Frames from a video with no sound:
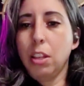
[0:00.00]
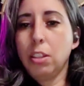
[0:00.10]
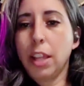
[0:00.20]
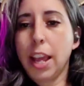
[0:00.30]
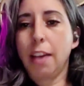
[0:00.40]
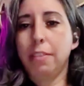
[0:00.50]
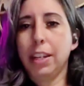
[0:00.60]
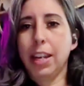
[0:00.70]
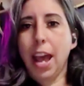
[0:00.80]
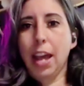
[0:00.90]
So they have
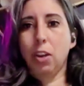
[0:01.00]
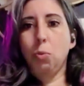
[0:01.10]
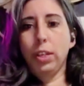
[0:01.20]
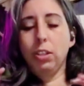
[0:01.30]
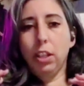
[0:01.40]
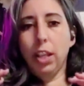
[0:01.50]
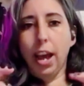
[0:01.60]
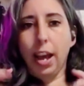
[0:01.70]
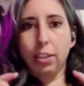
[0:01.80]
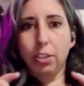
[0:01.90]
a neck wheel
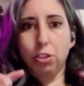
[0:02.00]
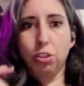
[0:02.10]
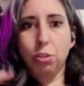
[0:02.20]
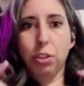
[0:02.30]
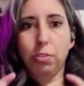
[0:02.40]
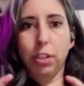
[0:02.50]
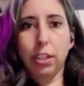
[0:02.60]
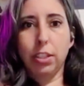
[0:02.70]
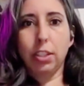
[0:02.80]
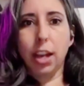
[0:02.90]
that has two
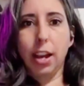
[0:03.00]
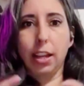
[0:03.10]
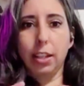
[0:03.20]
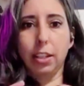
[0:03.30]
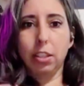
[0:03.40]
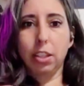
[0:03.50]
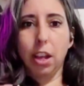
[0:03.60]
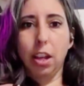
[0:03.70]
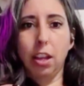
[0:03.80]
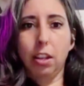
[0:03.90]
different size,
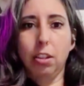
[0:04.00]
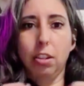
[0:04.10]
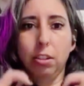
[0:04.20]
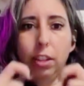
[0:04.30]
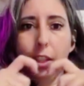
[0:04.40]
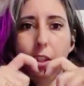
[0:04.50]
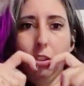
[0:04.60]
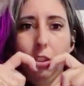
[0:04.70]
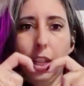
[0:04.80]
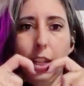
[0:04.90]
like
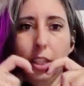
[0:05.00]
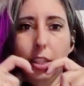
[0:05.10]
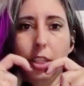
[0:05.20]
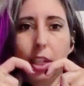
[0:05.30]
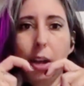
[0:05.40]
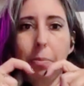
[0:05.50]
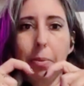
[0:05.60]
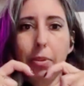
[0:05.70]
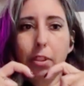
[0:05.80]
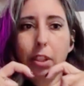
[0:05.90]
little things that stick up
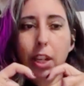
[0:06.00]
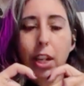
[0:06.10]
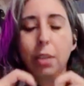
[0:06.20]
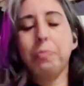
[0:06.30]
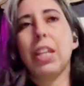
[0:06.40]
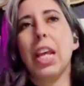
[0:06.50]
in it.